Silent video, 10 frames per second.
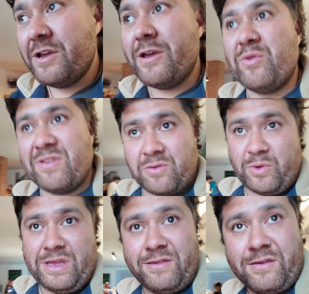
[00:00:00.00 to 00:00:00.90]
It was
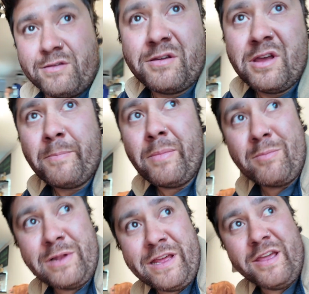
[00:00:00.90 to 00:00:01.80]
sweet,
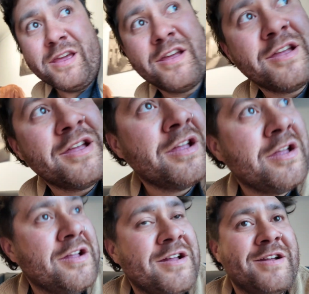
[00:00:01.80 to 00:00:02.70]
bubbly,
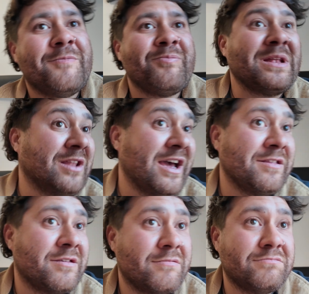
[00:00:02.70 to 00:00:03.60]
and light.